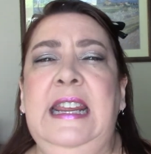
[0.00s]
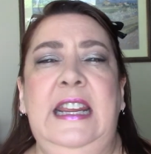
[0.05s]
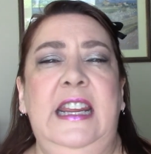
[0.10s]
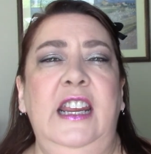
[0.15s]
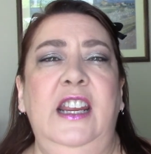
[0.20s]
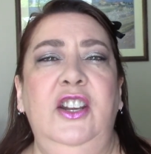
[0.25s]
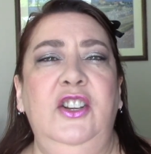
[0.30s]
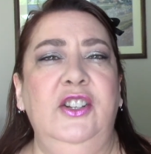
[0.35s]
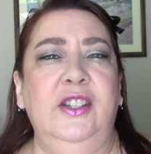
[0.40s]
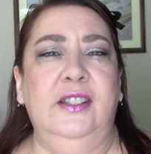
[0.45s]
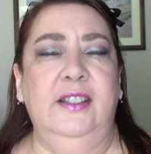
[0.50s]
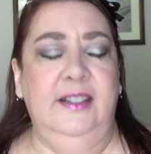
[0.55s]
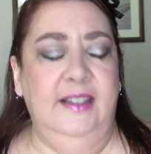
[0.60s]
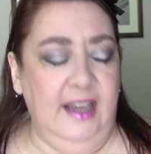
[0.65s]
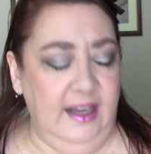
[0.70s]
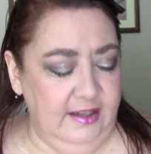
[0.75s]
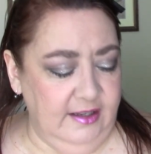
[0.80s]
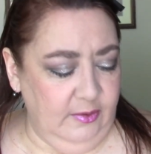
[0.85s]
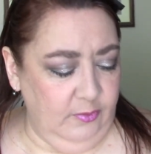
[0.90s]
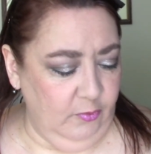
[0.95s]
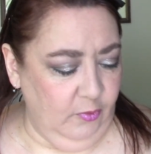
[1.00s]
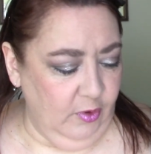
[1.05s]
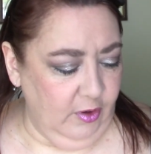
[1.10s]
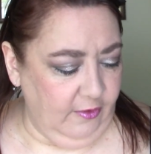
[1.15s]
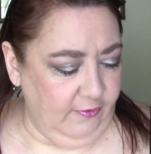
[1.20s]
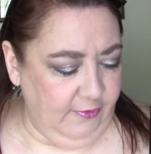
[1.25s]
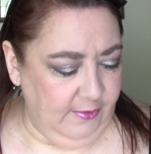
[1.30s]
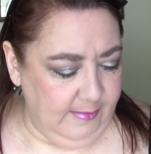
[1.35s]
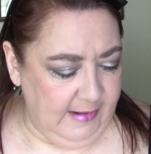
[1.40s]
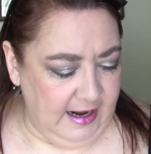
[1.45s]
It just doesn't
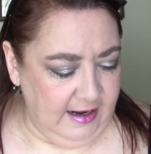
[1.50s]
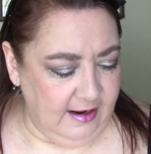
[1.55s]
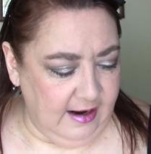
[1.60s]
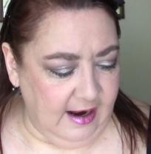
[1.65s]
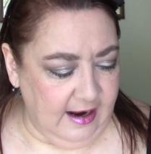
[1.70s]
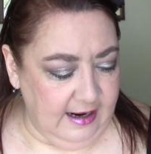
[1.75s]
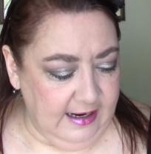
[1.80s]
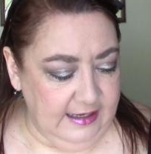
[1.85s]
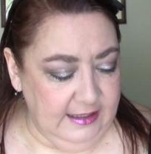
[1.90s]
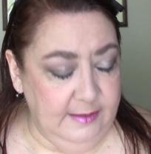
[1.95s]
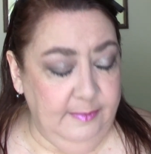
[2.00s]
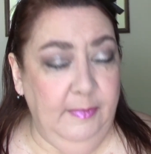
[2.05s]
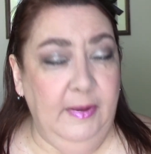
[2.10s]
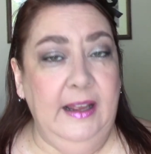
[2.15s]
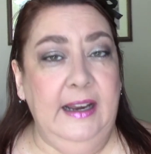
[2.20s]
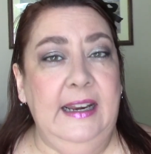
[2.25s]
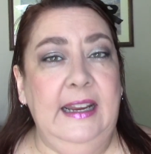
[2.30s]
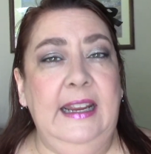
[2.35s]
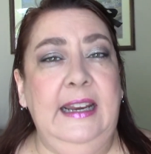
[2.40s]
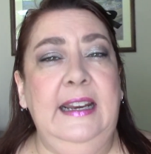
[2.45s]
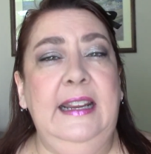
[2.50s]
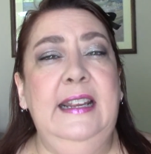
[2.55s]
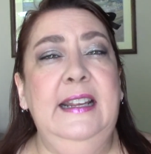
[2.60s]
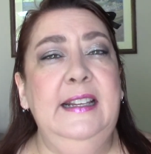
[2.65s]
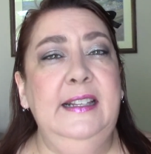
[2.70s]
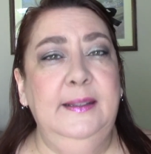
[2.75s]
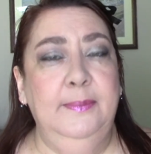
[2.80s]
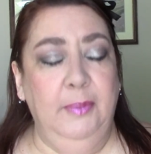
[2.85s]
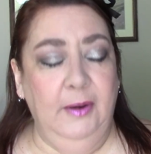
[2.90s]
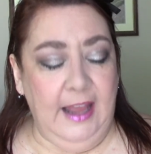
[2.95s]
work for my eyes, but it
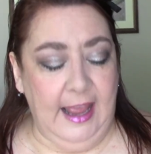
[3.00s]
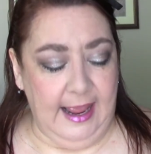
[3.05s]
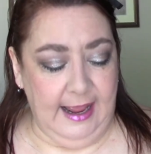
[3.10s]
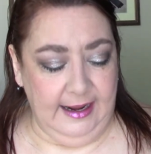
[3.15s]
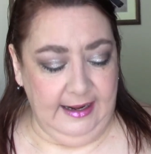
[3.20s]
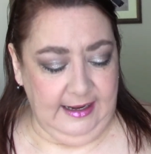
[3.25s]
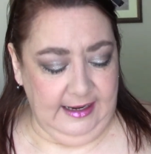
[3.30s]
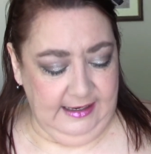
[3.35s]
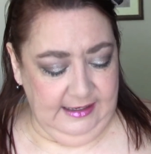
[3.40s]
is black.